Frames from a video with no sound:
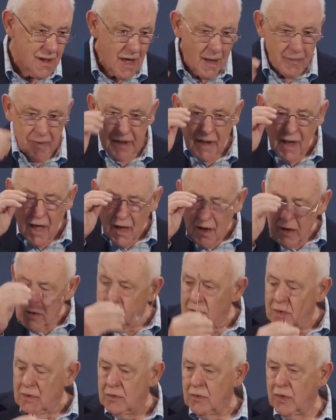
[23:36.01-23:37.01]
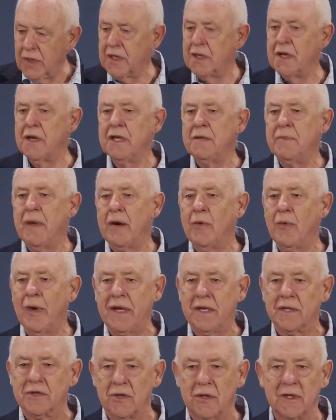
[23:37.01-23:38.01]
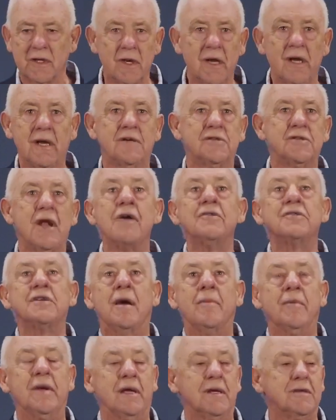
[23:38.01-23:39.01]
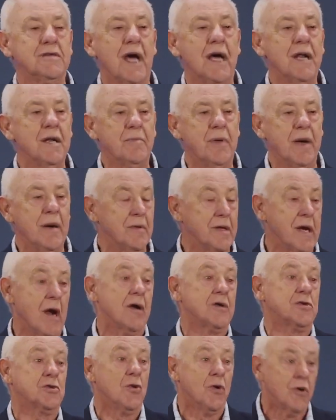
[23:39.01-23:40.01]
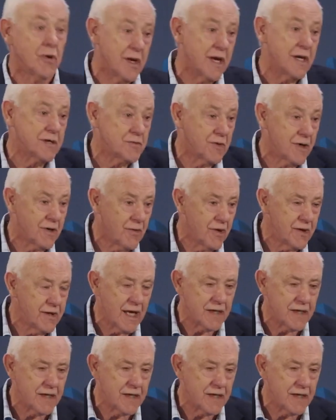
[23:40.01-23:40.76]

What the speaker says: I mean, what do you need to be a witness? All you need is know something and say to people, yeah, I saw it, here's what it was.